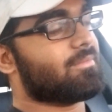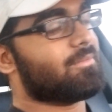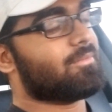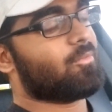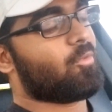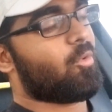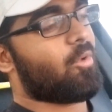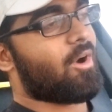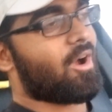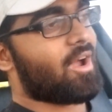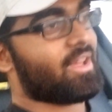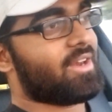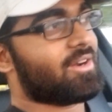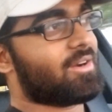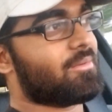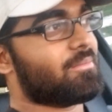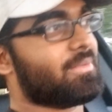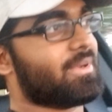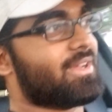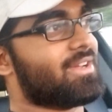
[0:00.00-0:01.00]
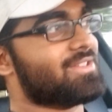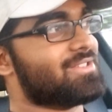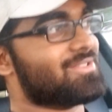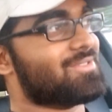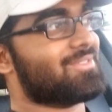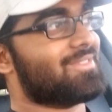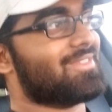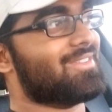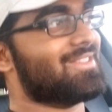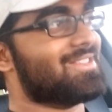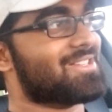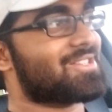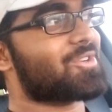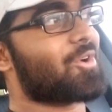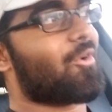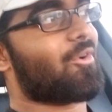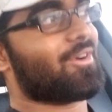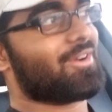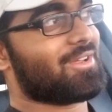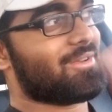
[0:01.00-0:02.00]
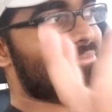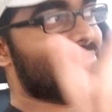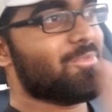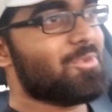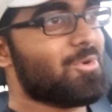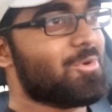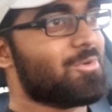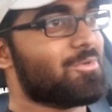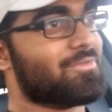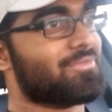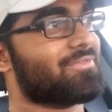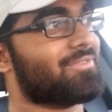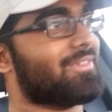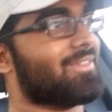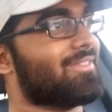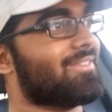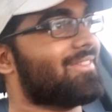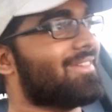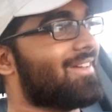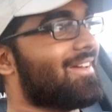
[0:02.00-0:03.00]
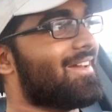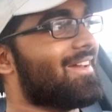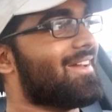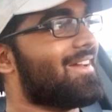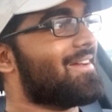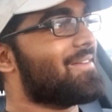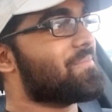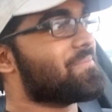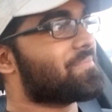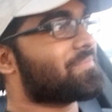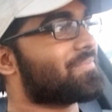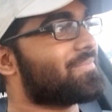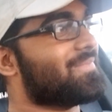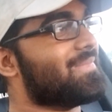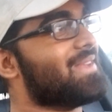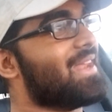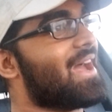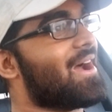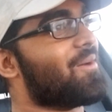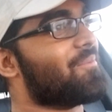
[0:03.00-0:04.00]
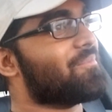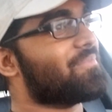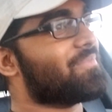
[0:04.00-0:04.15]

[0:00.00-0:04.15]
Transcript: wider because this car can move. Now,